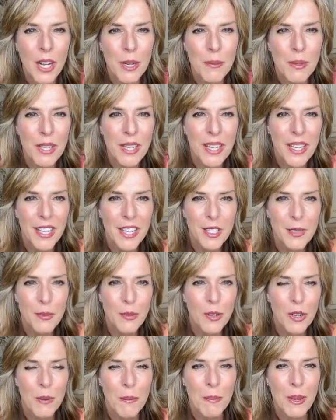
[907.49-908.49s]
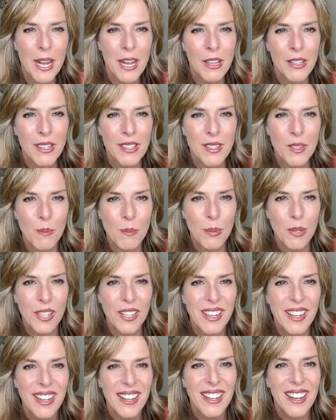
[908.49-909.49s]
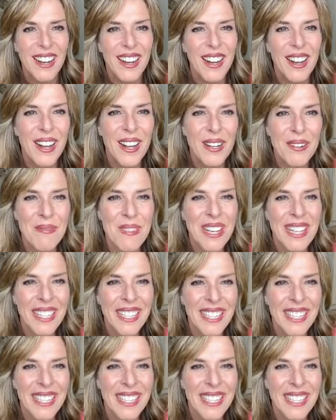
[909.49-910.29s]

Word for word: I'd be an expert on balance, but um,